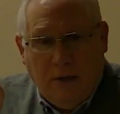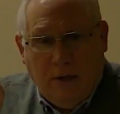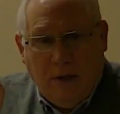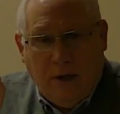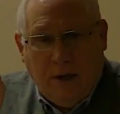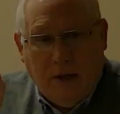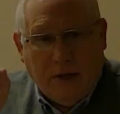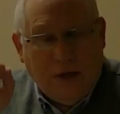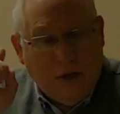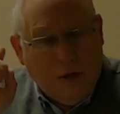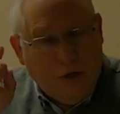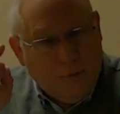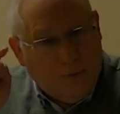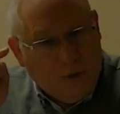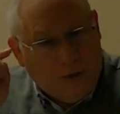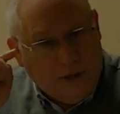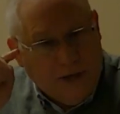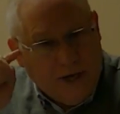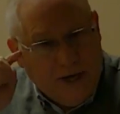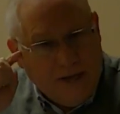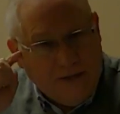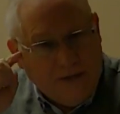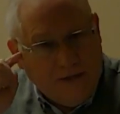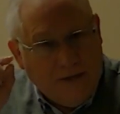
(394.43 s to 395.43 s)
and then you put the
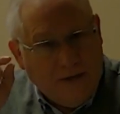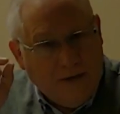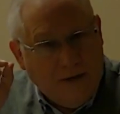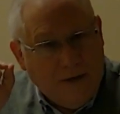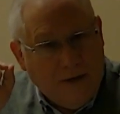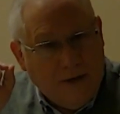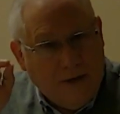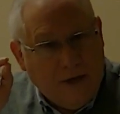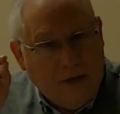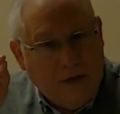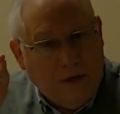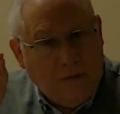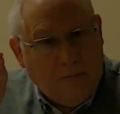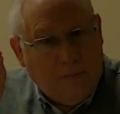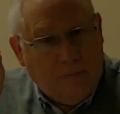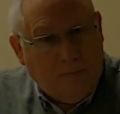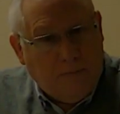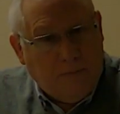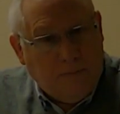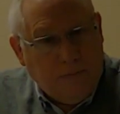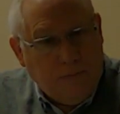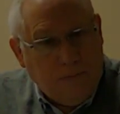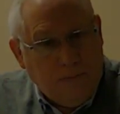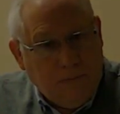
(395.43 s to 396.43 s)
headset on and you
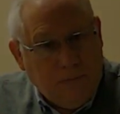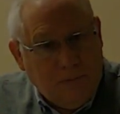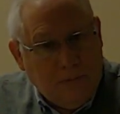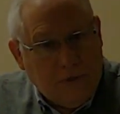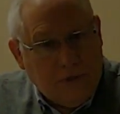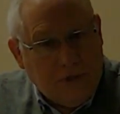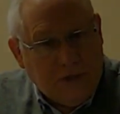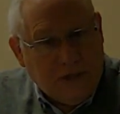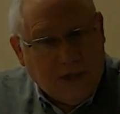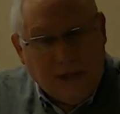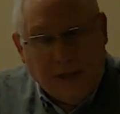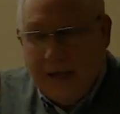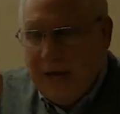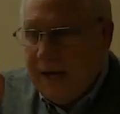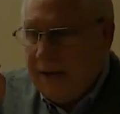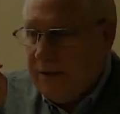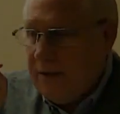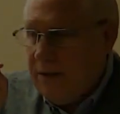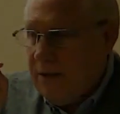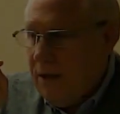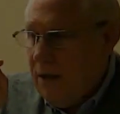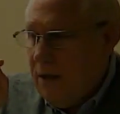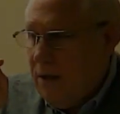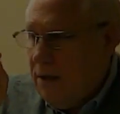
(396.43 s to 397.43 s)

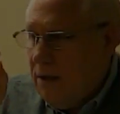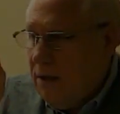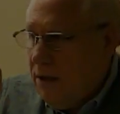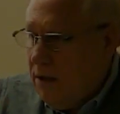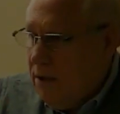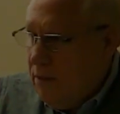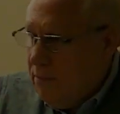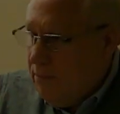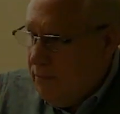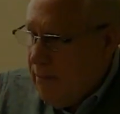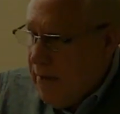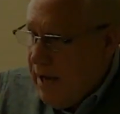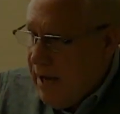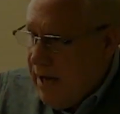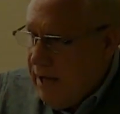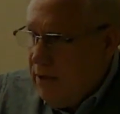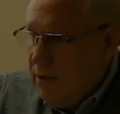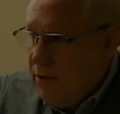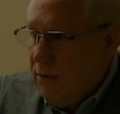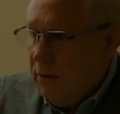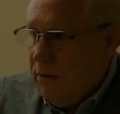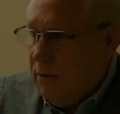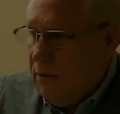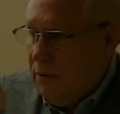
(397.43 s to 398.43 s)
select
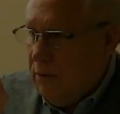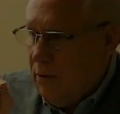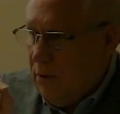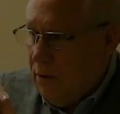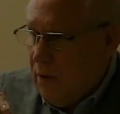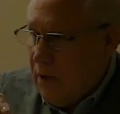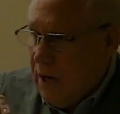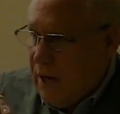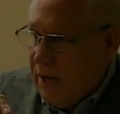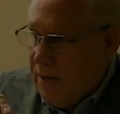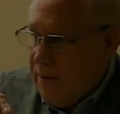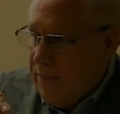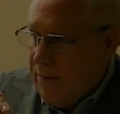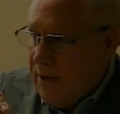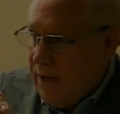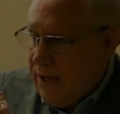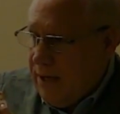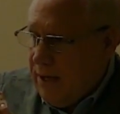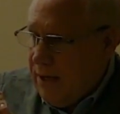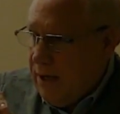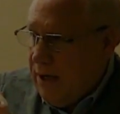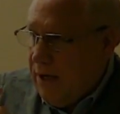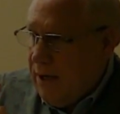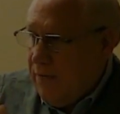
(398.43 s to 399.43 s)
manual or
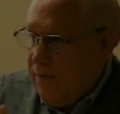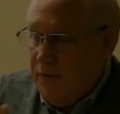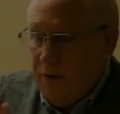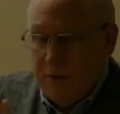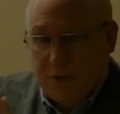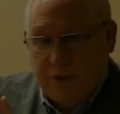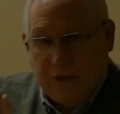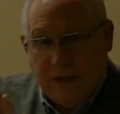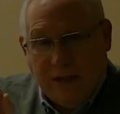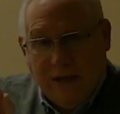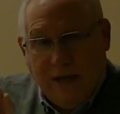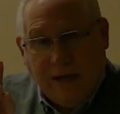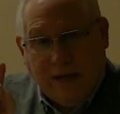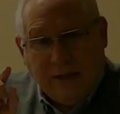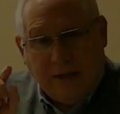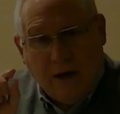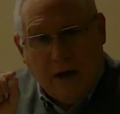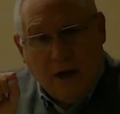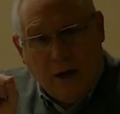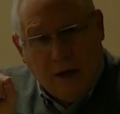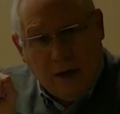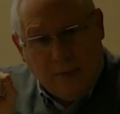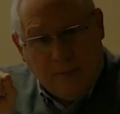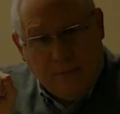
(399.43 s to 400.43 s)
automated. And if you select
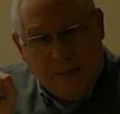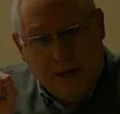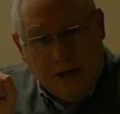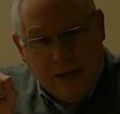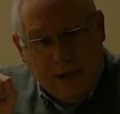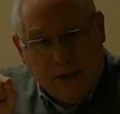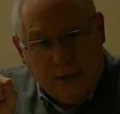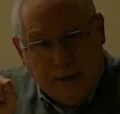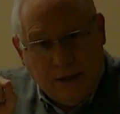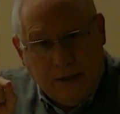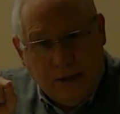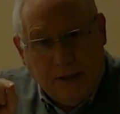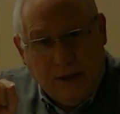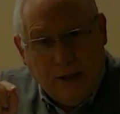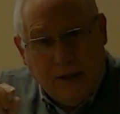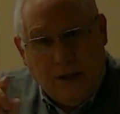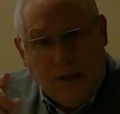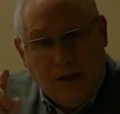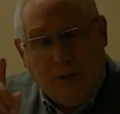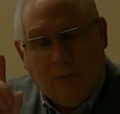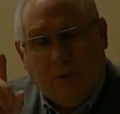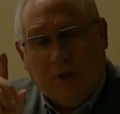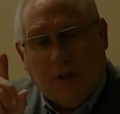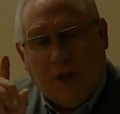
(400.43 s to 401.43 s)
automated,
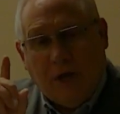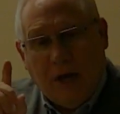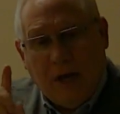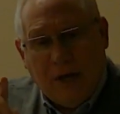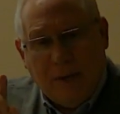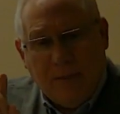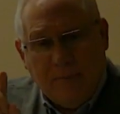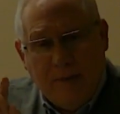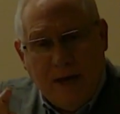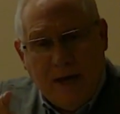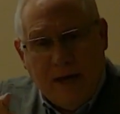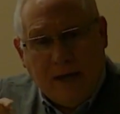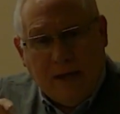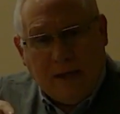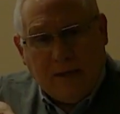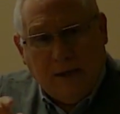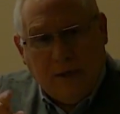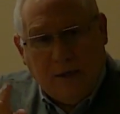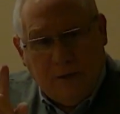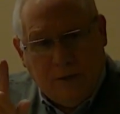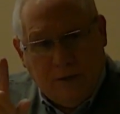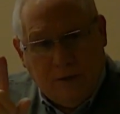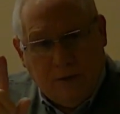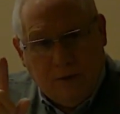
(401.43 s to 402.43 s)
it will automatically
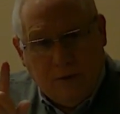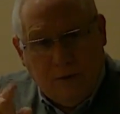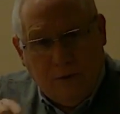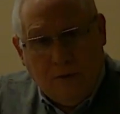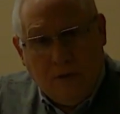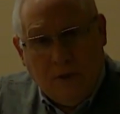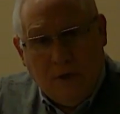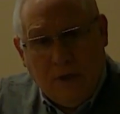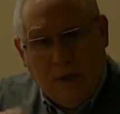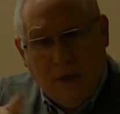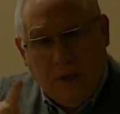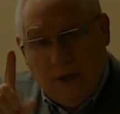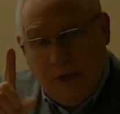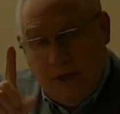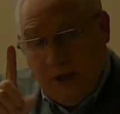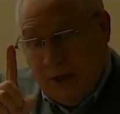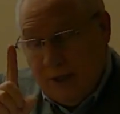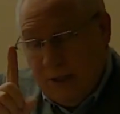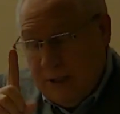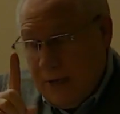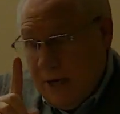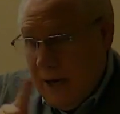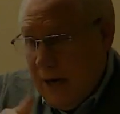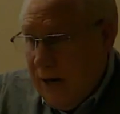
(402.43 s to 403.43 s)
do the
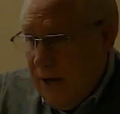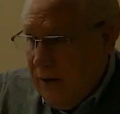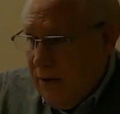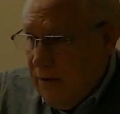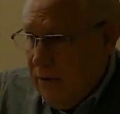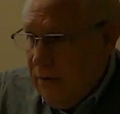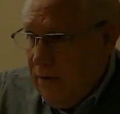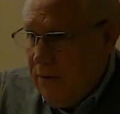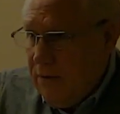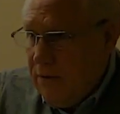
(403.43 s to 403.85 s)
entire